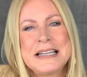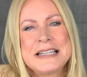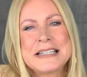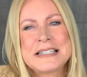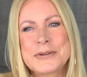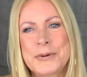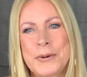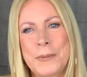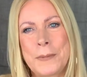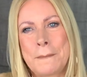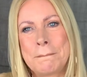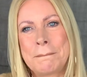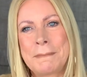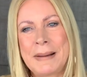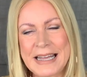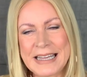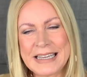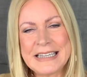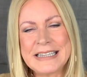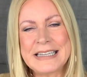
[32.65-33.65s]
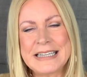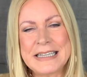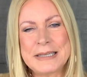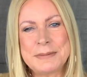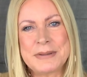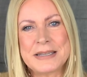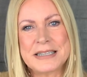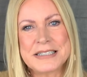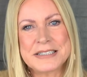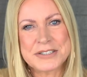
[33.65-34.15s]
So my
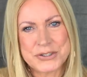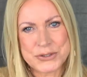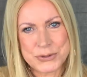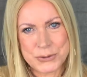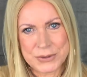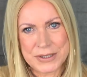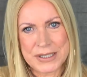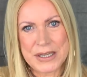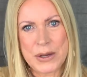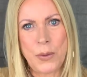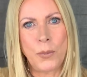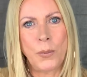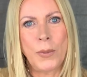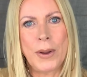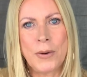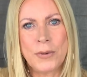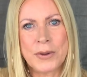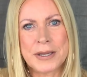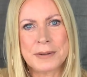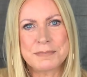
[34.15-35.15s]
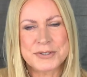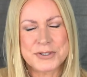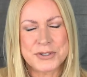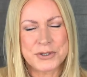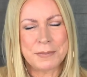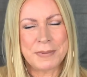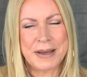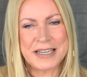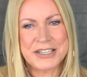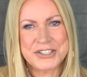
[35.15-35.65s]
name is Joanie. Welcome
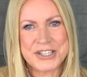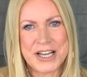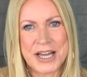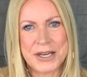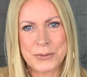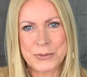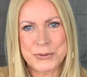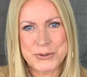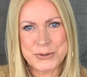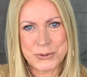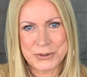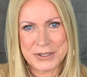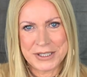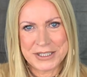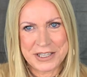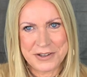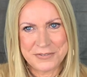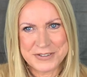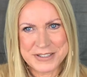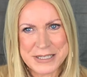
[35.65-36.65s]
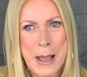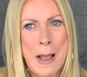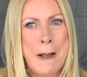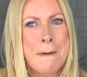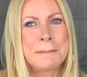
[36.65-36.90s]
to my channel, Joanie Loves.